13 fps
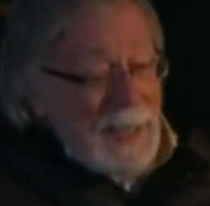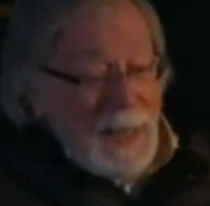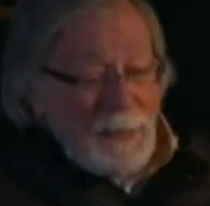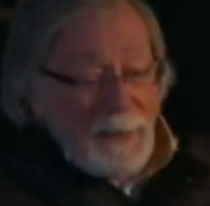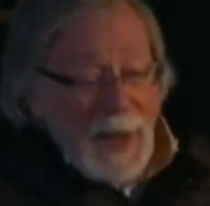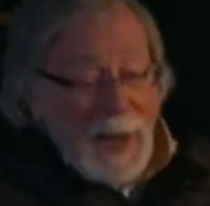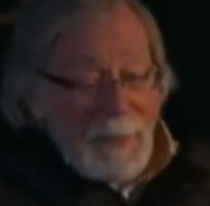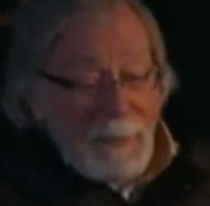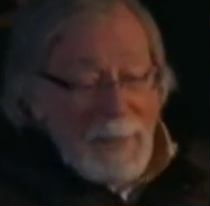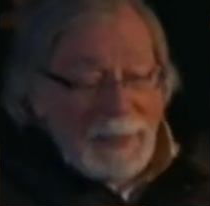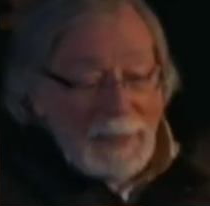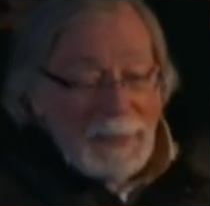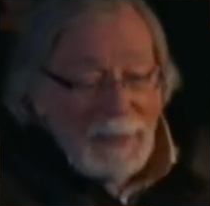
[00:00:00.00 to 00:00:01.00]
dear friend
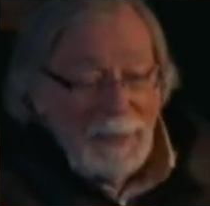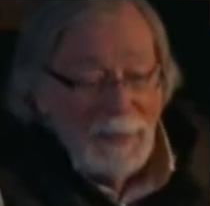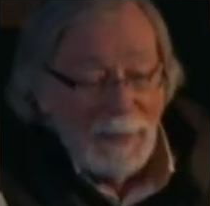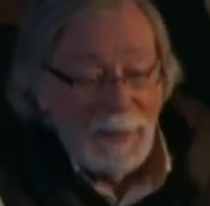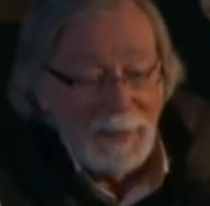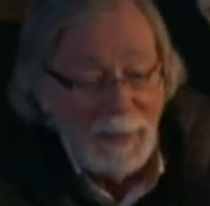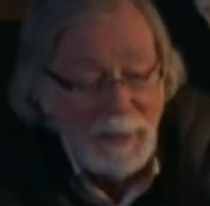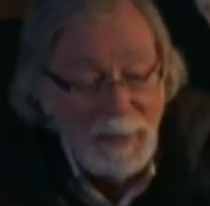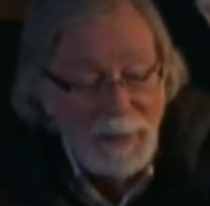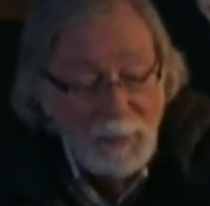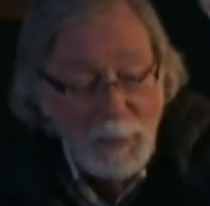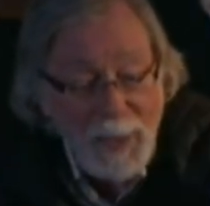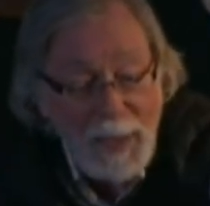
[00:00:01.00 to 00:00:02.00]
Mick,
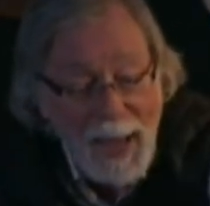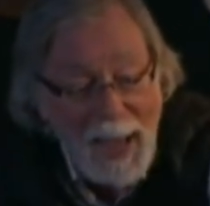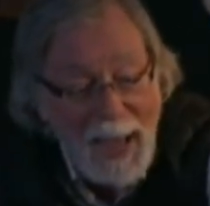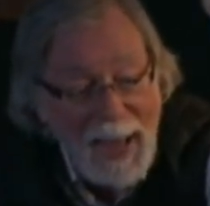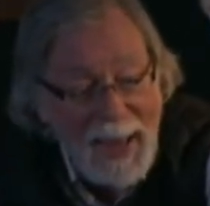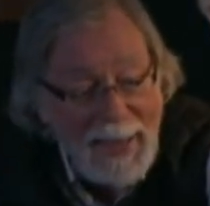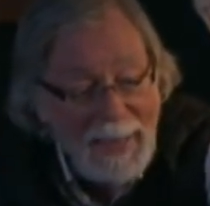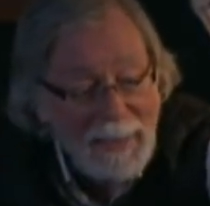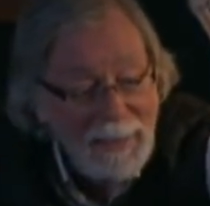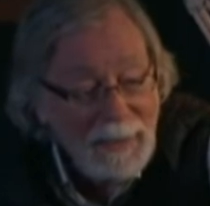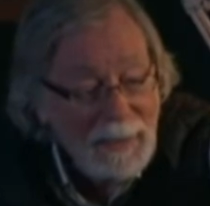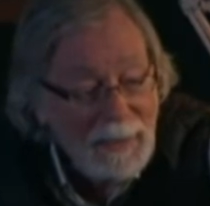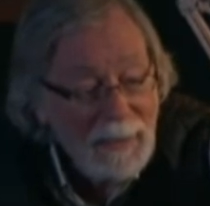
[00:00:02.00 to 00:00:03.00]
is when I
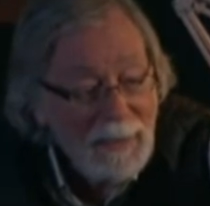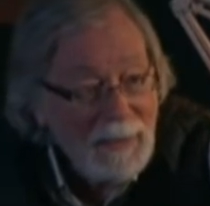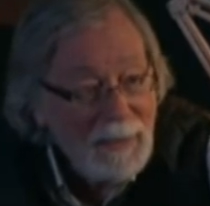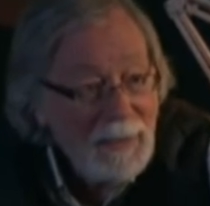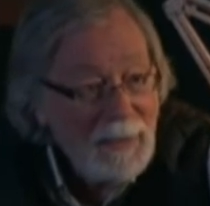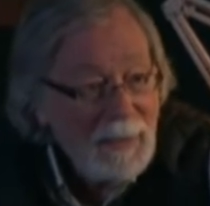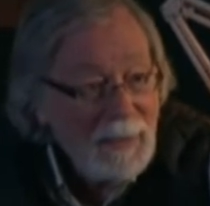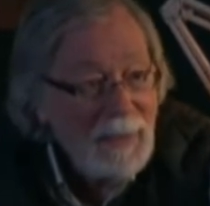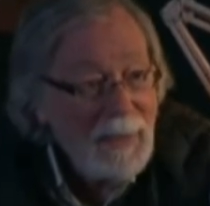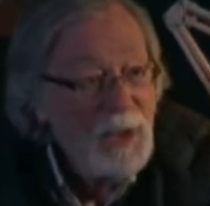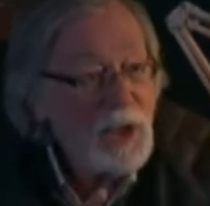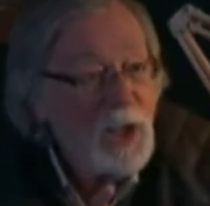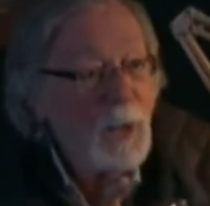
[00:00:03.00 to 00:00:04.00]

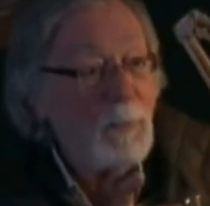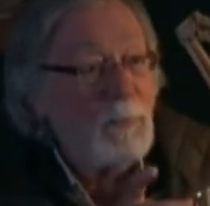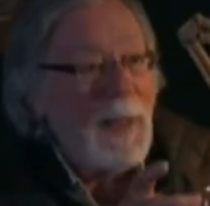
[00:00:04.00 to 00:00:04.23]
shall